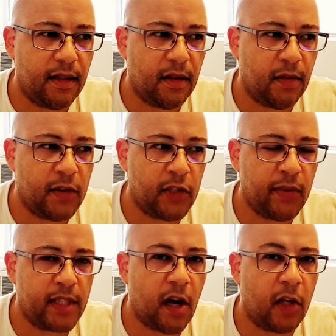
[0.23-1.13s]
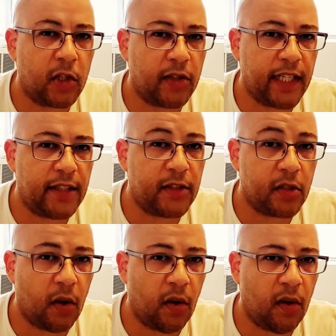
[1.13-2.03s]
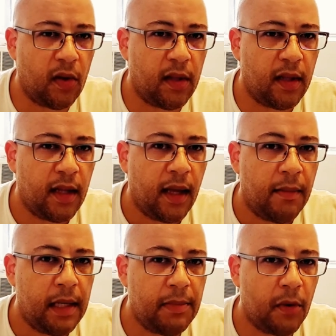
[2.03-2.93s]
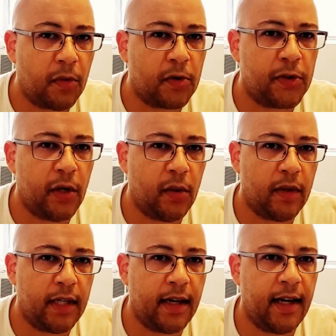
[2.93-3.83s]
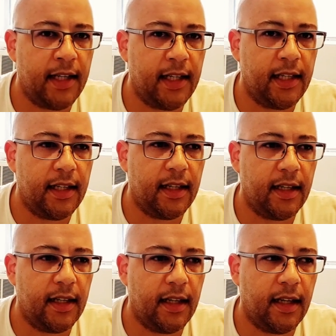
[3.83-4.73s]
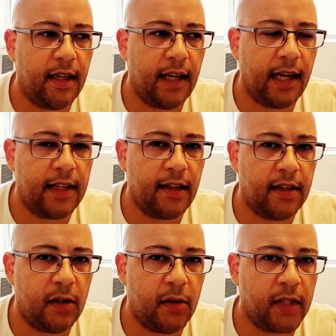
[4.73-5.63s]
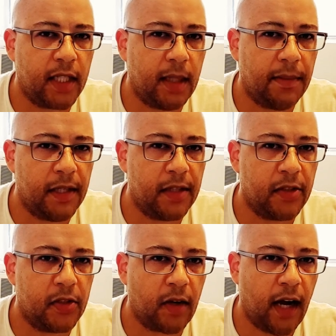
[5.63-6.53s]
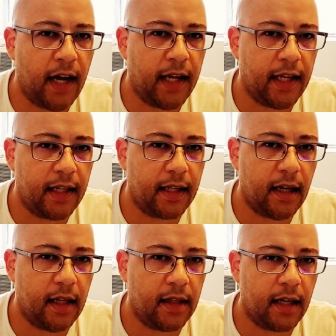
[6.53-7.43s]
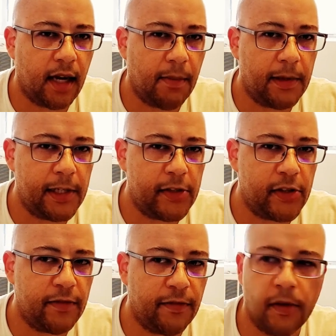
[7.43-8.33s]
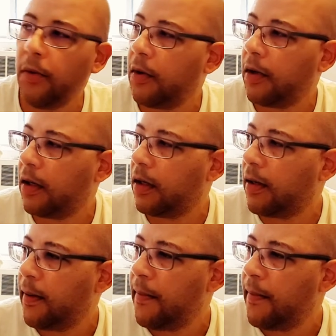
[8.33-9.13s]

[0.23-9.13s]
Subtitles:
When she was the alternate in Seoul, people were so gutted. Like, I thought there was going to be a strike on the competition floor.